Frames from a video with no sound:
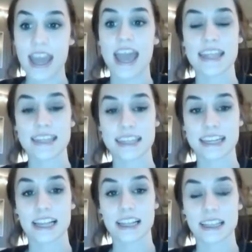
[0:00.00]
And then
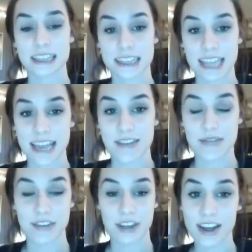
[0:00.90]
Lev
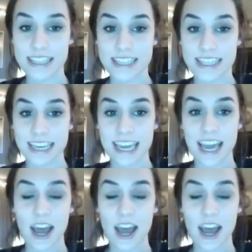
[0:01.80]
Vygotsky,